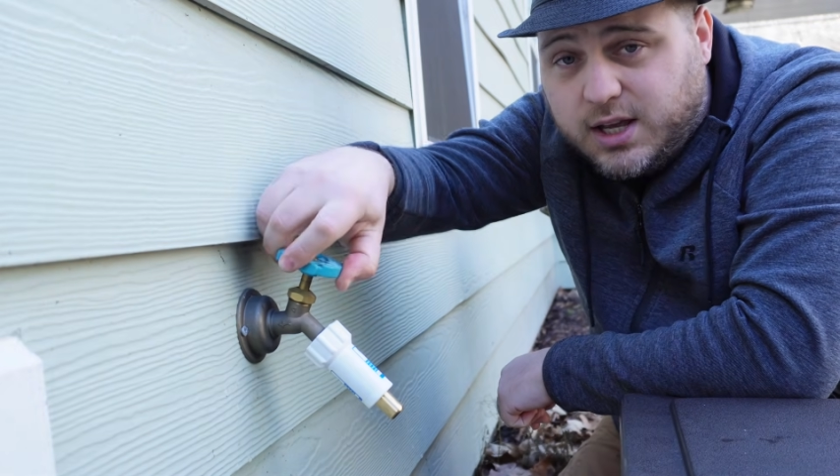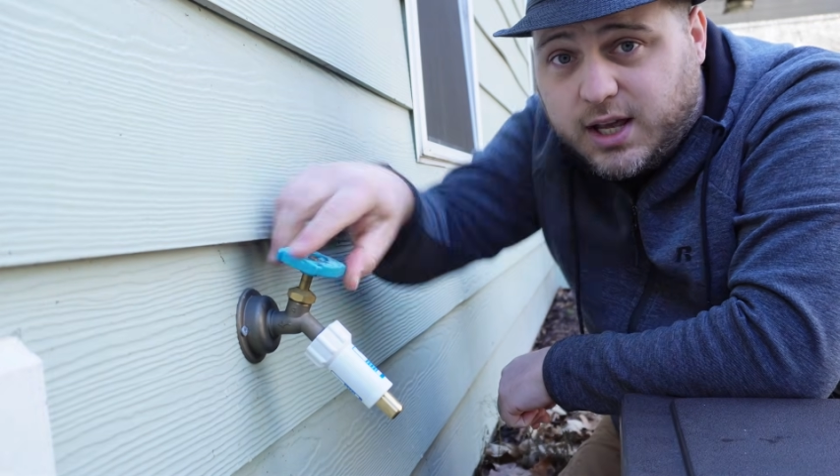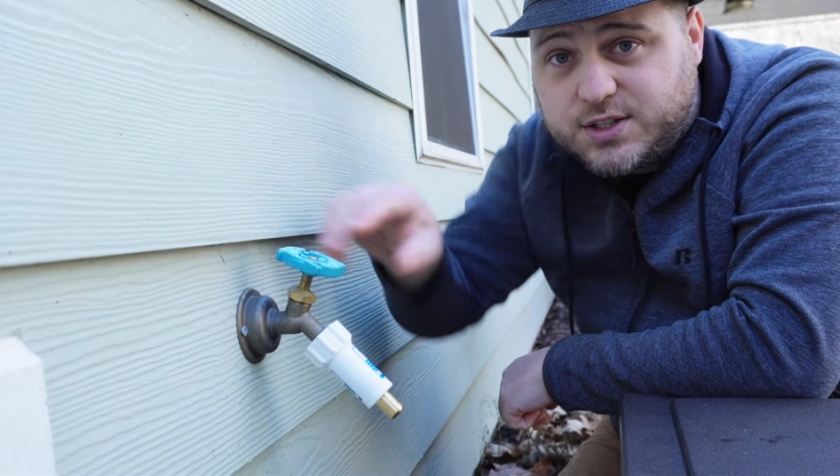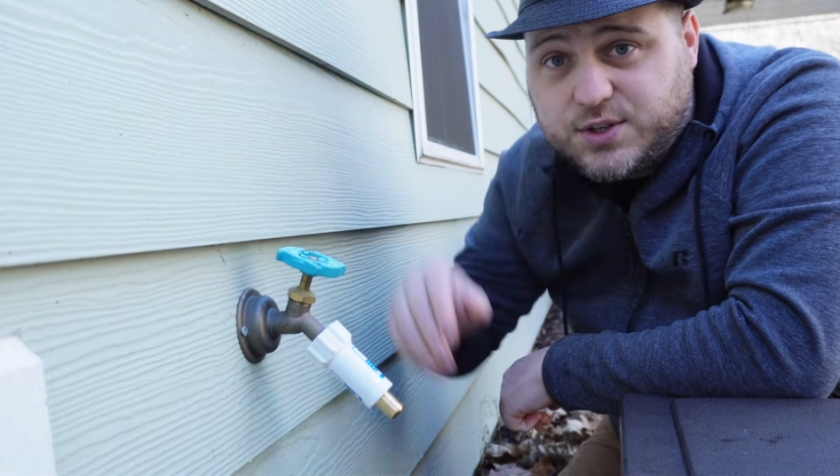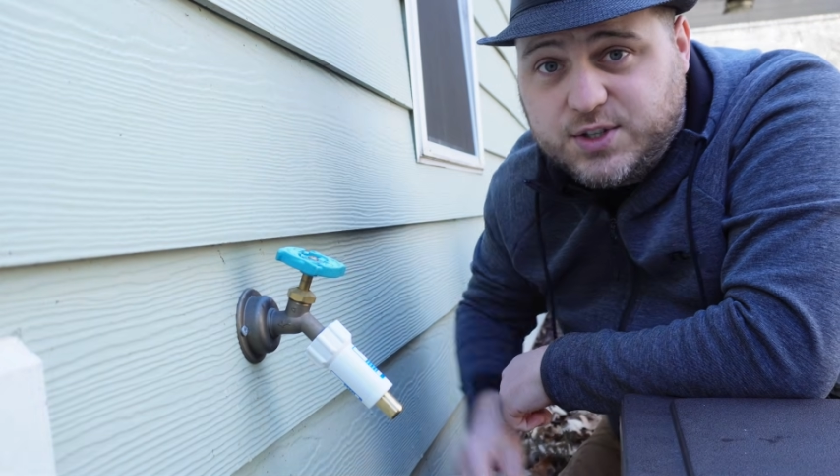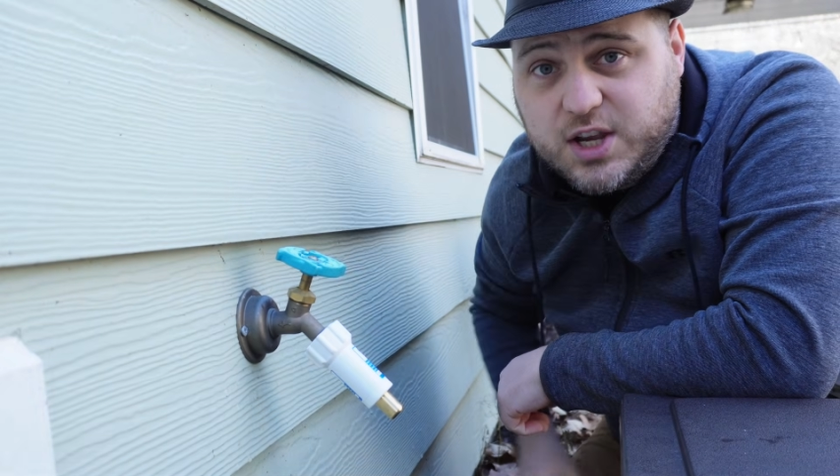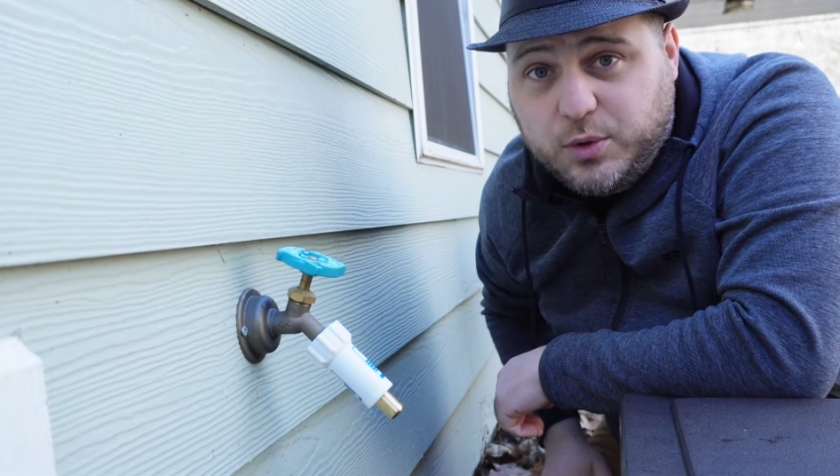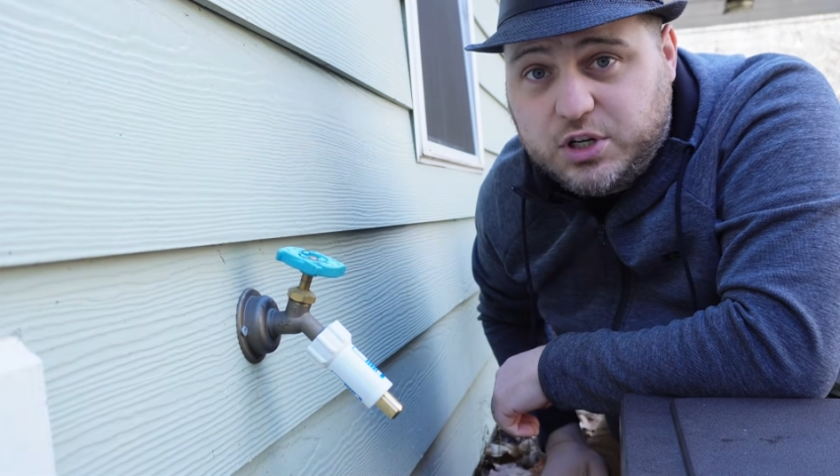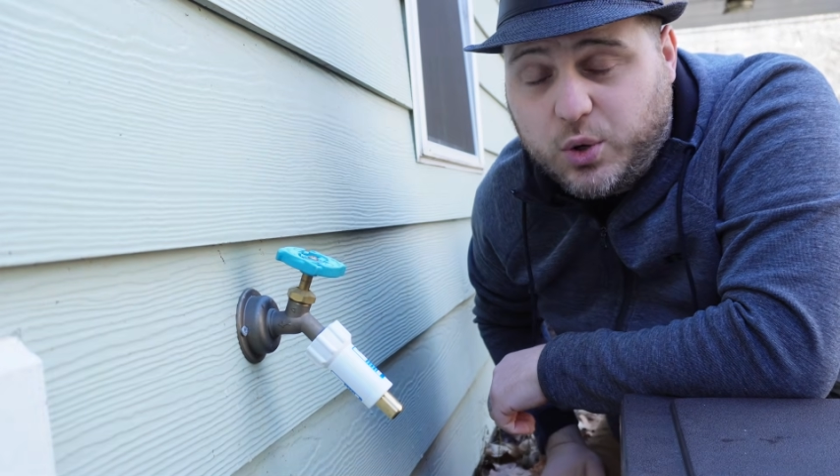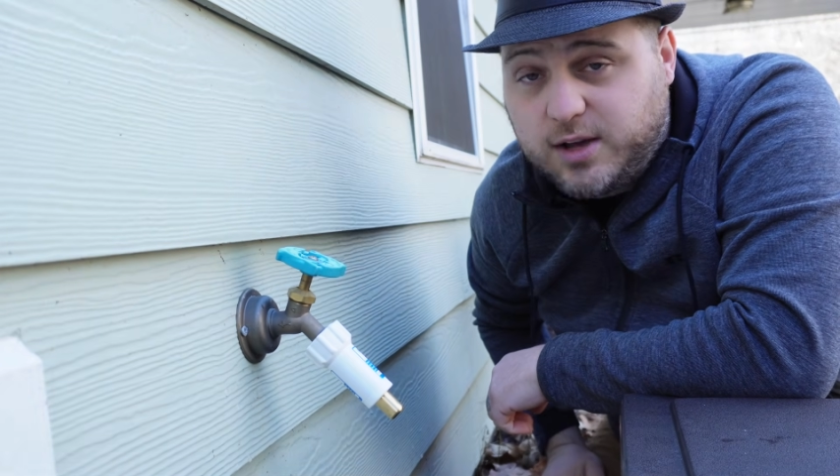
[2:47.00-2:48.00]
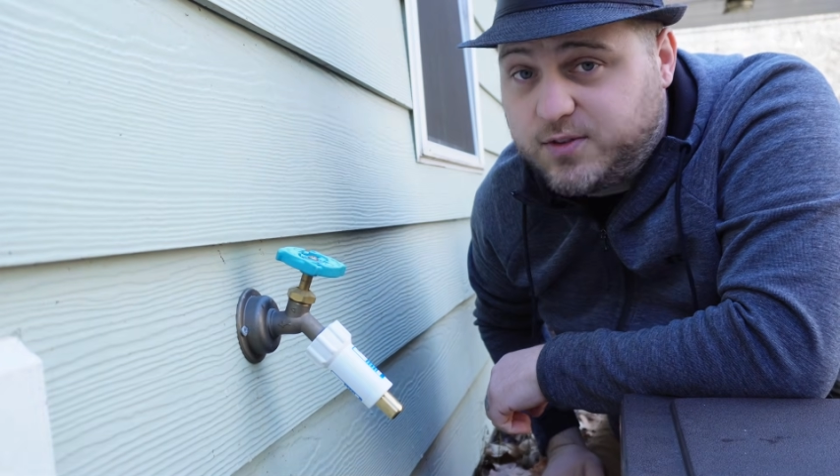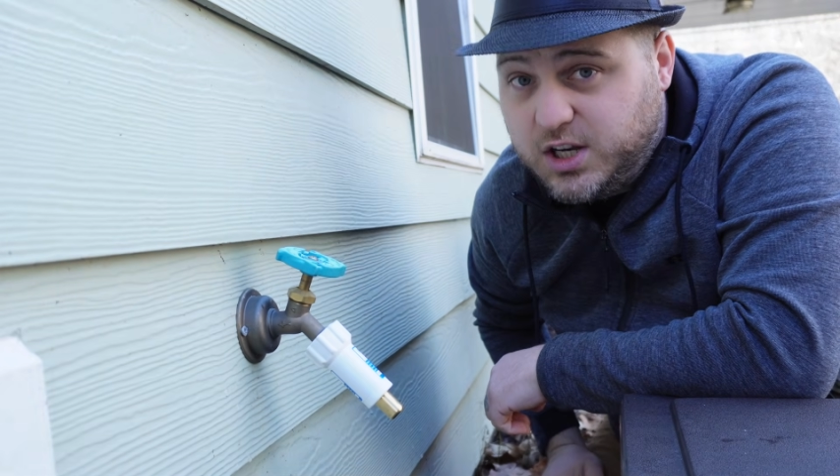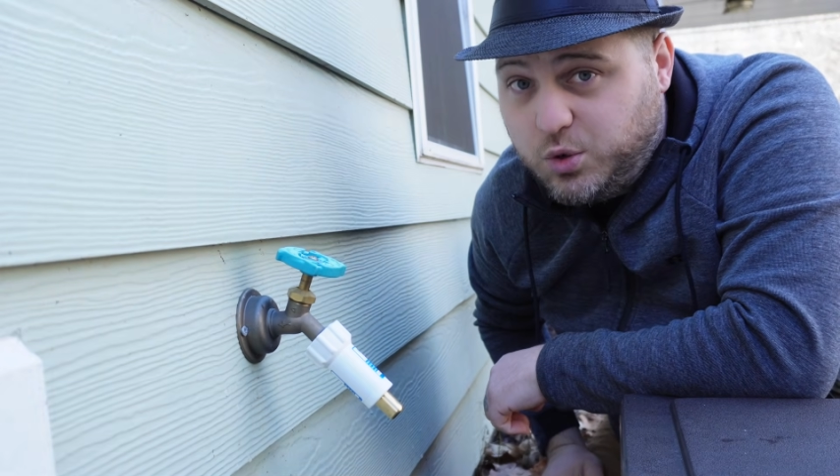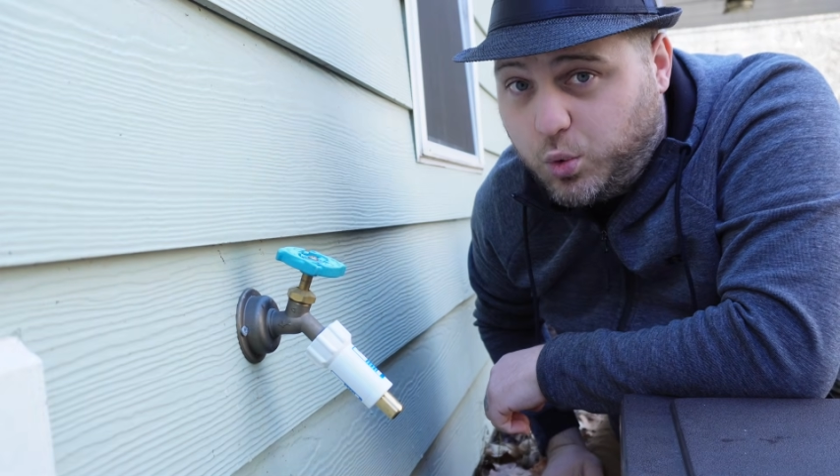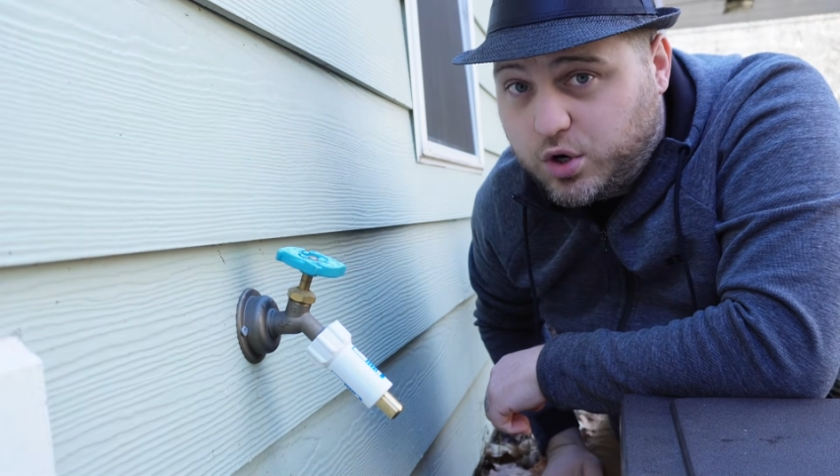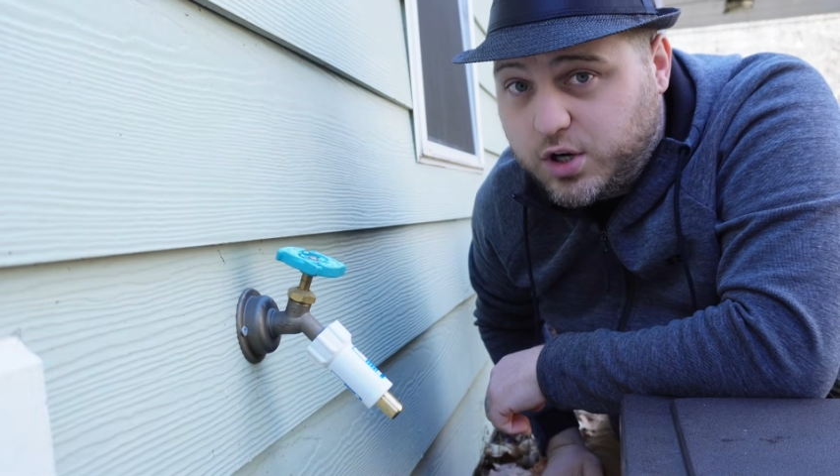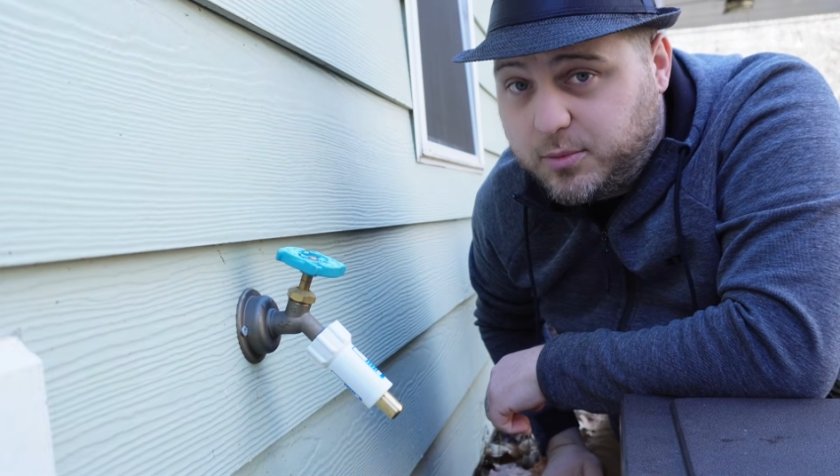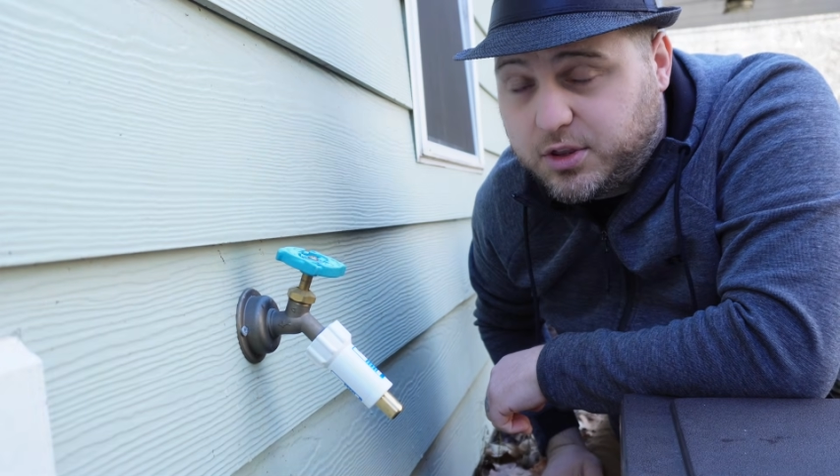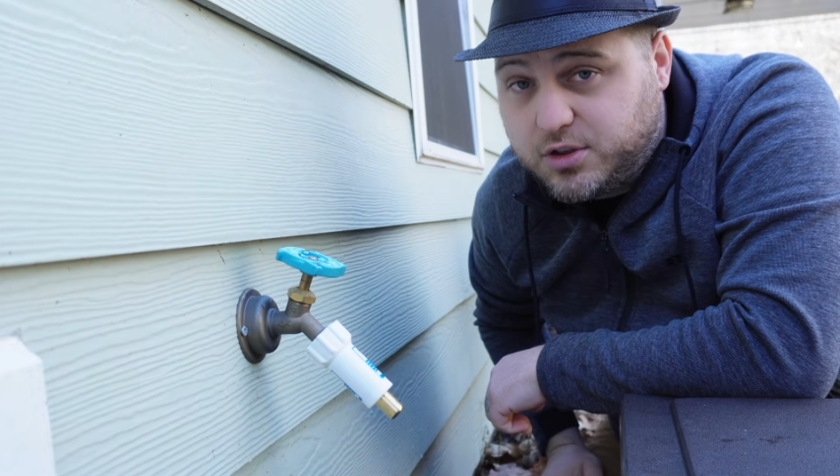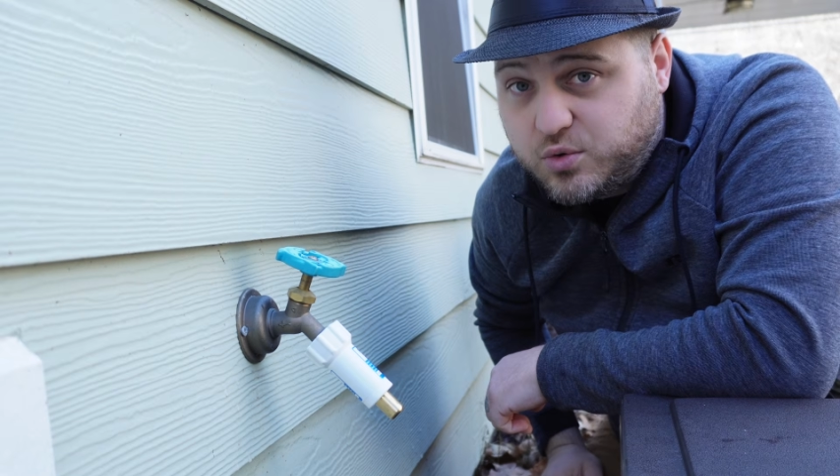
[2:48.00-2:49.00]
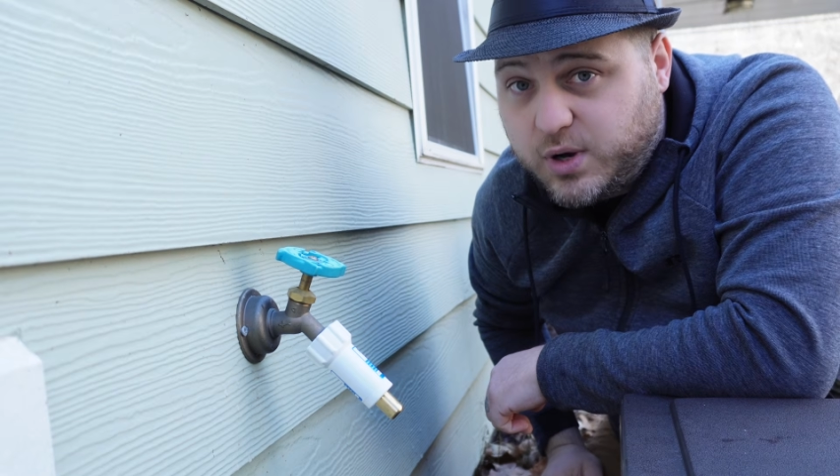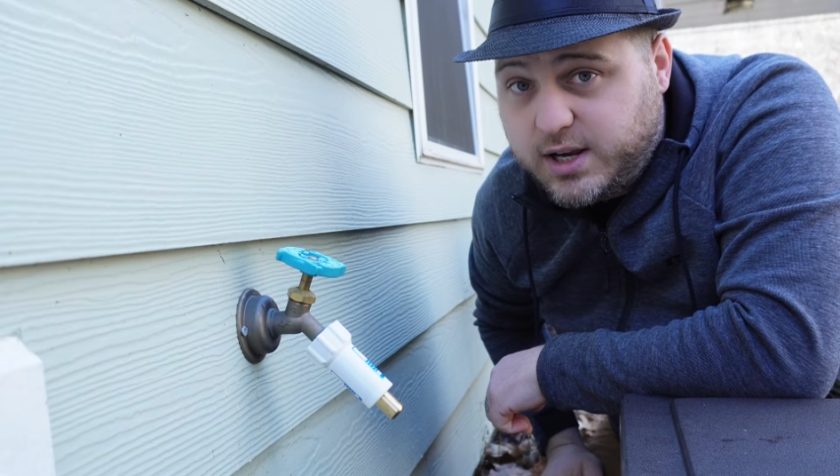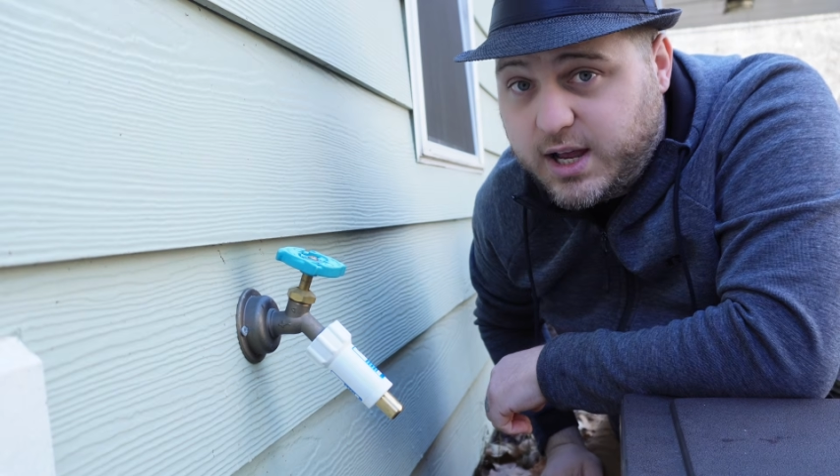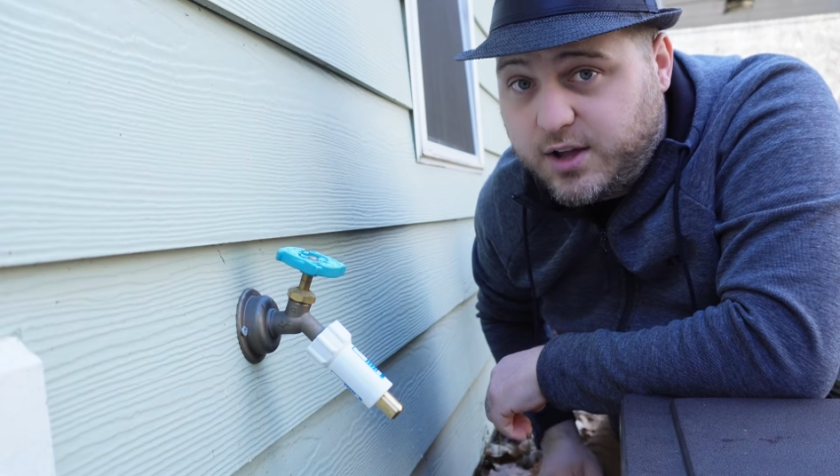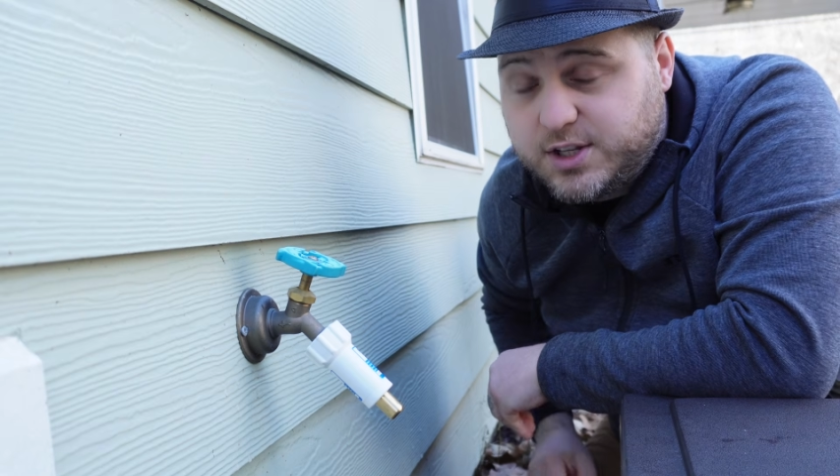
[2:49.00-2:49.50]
As you see, we don't have any water coming through right now.